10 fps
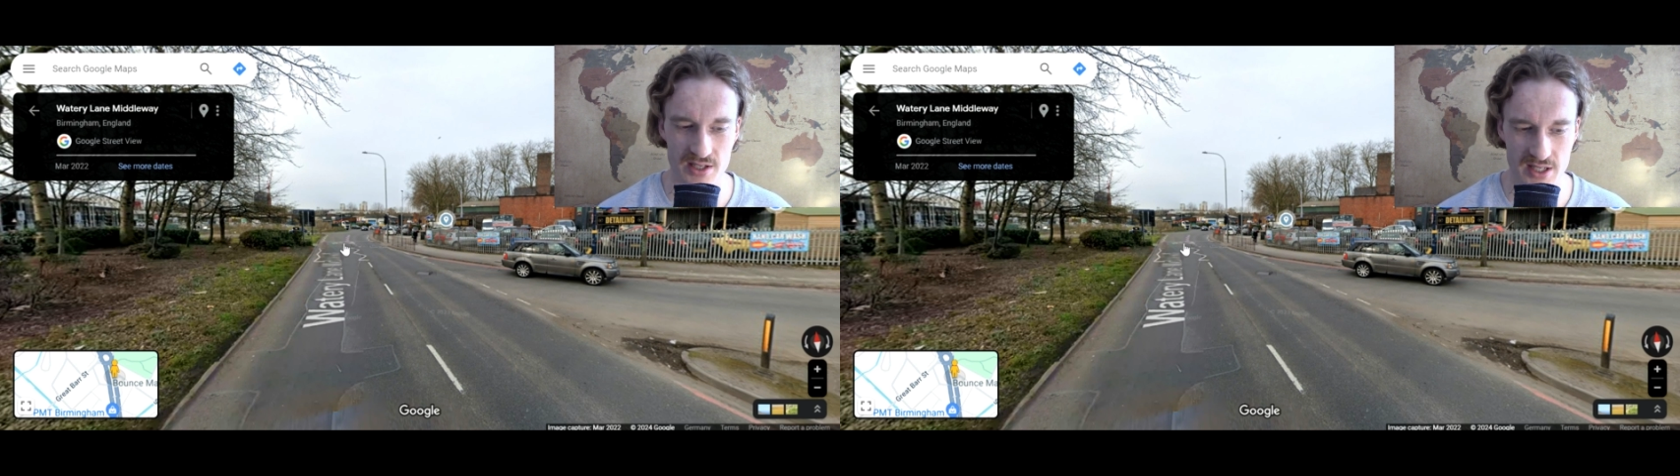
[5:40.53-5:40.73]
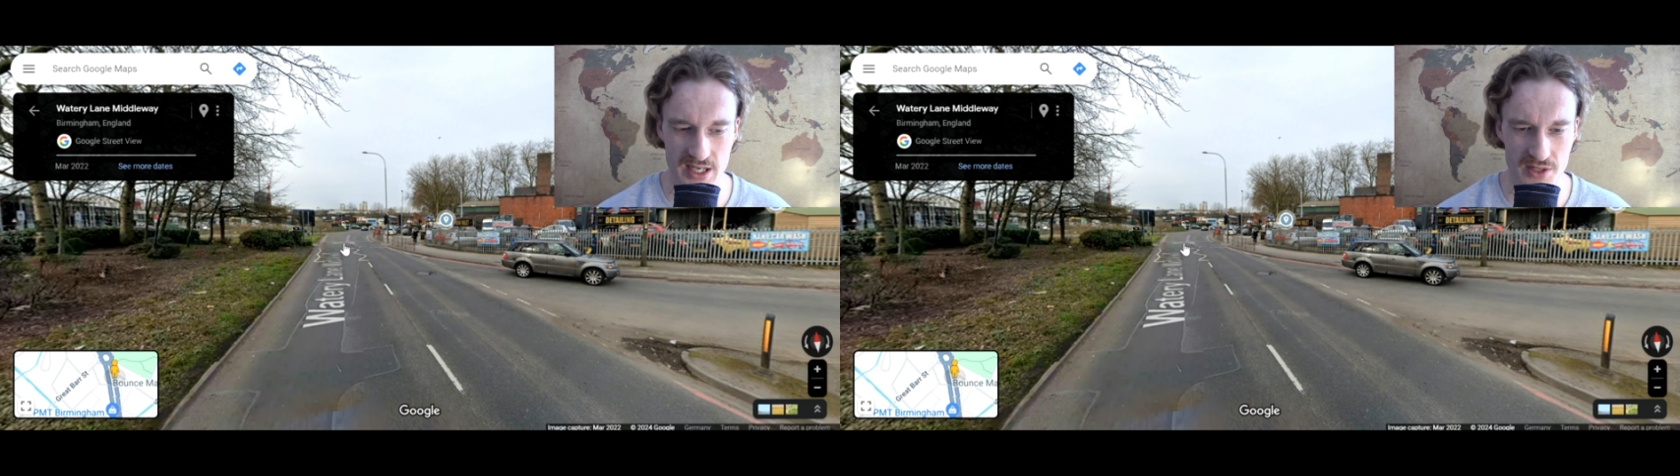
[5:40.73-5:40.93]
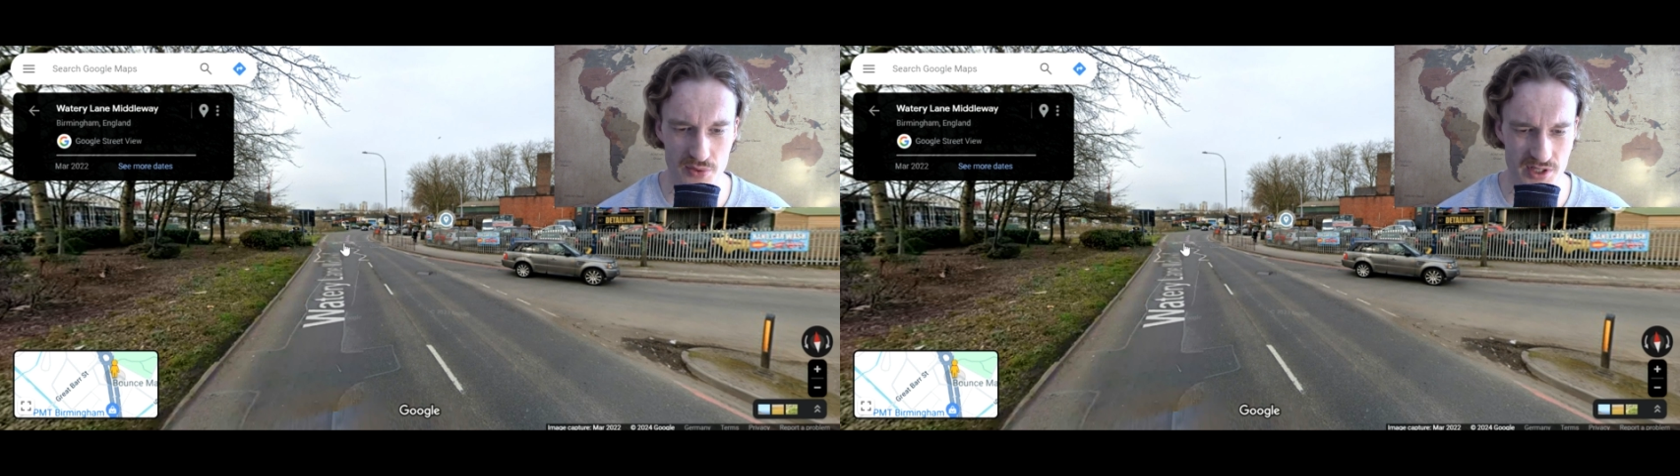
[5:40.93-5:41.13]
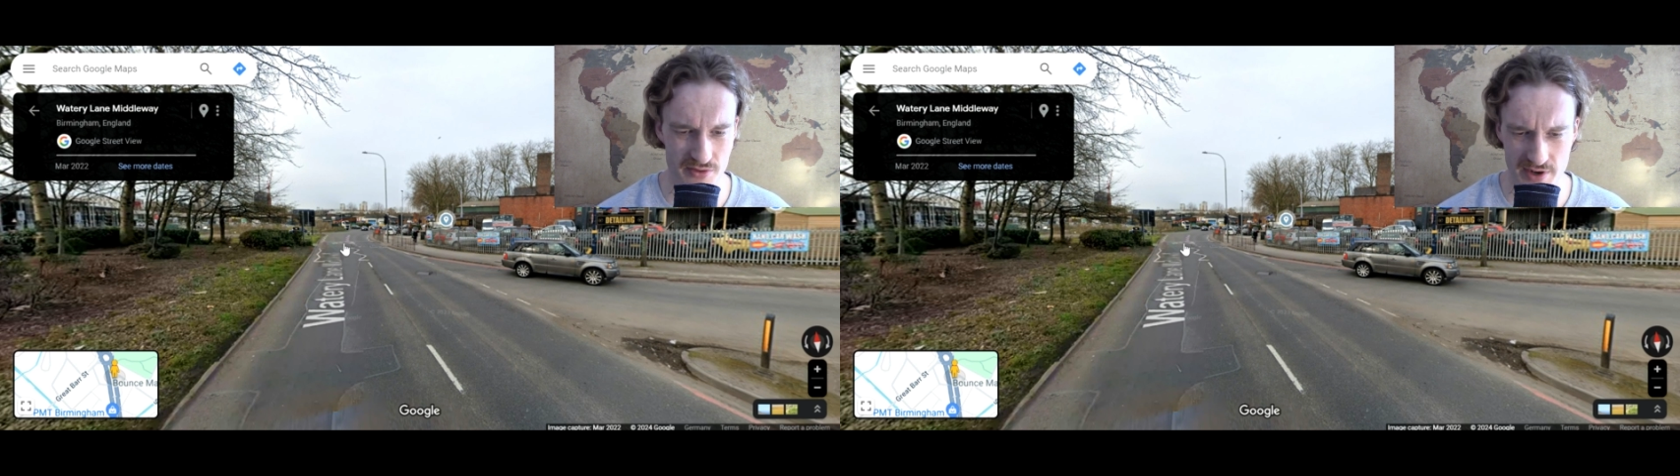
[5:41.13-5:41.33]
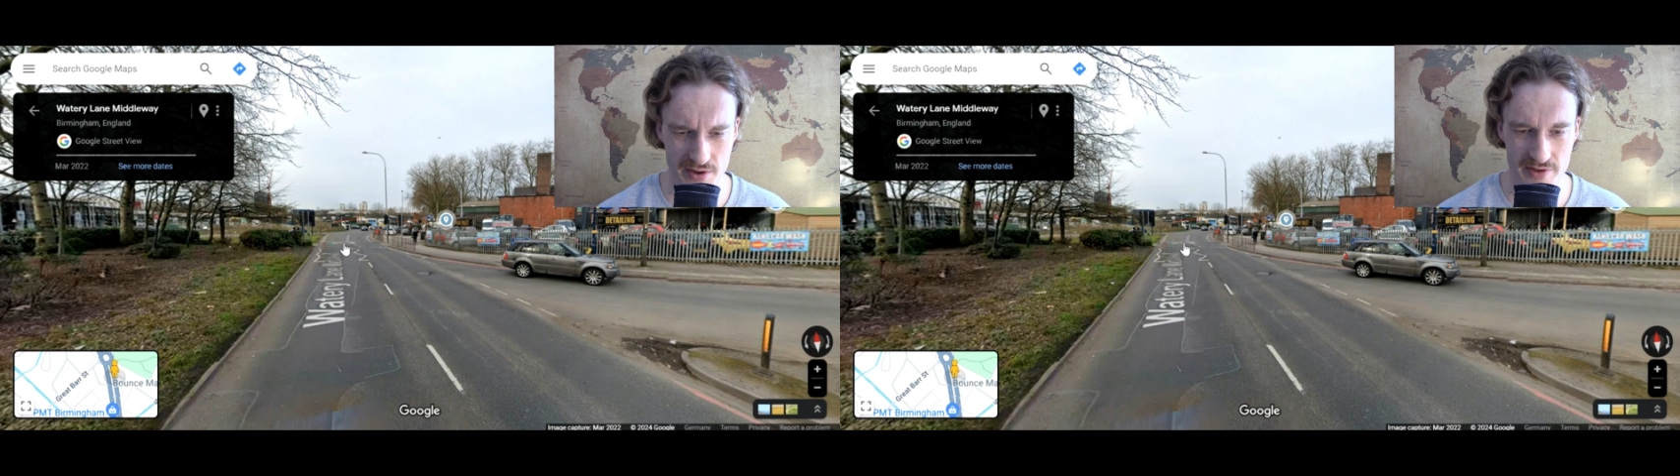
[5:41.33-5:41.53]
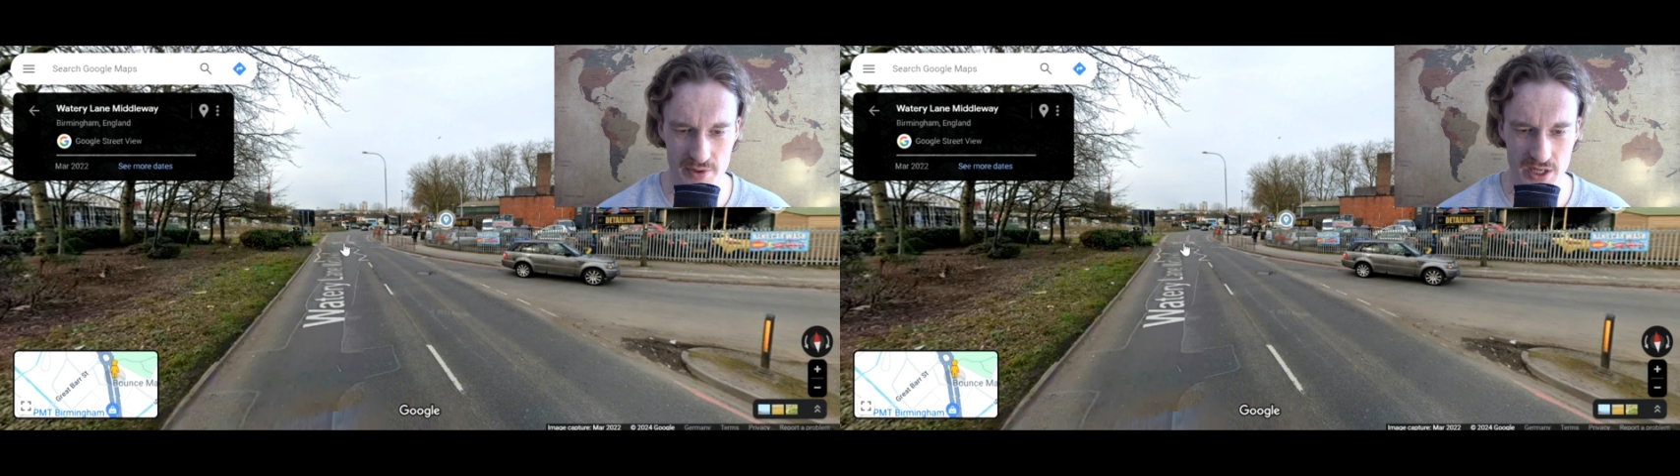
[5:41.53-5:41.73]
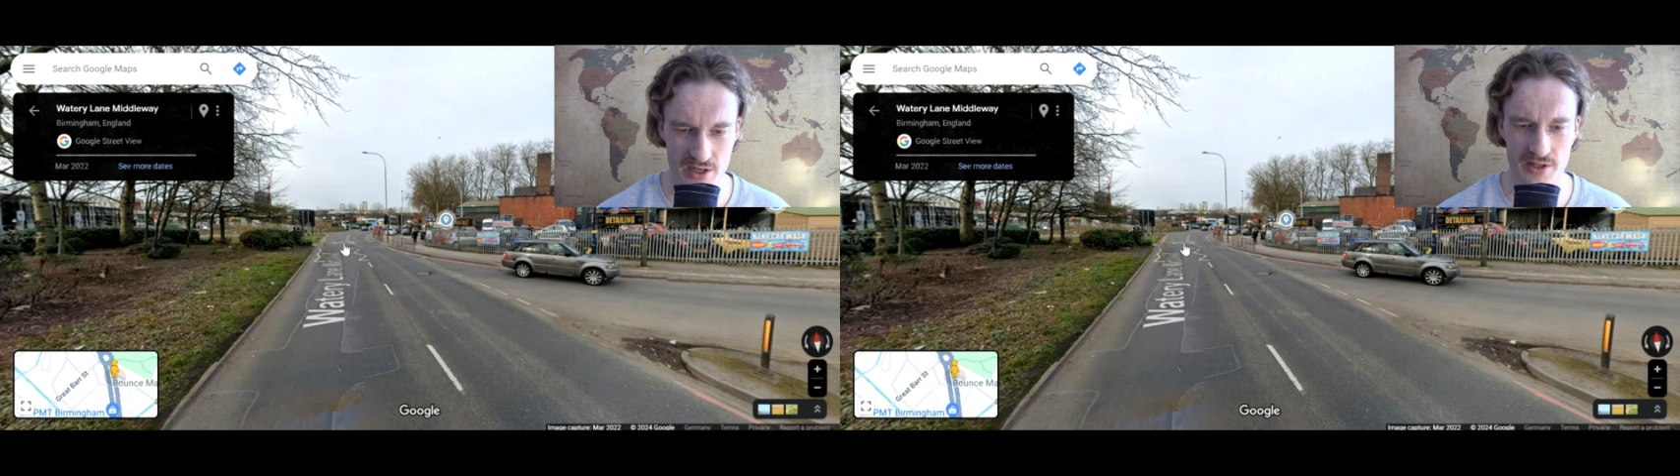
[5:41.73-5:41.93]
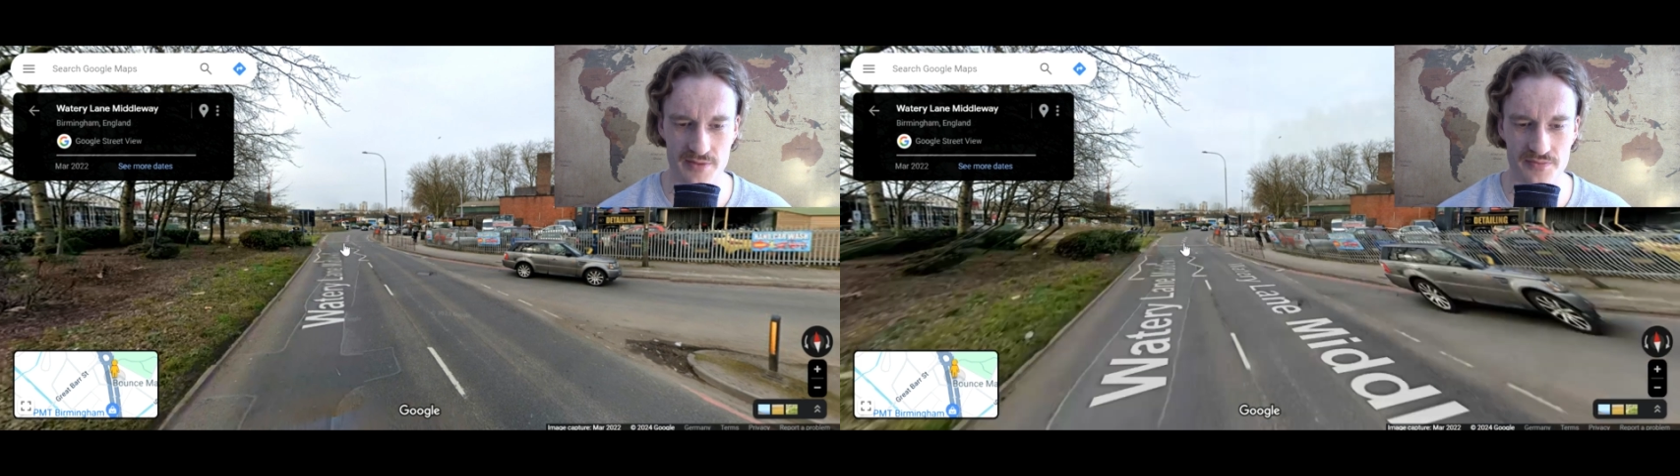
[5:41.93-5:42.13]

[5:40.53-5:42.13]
and it was very, very hard.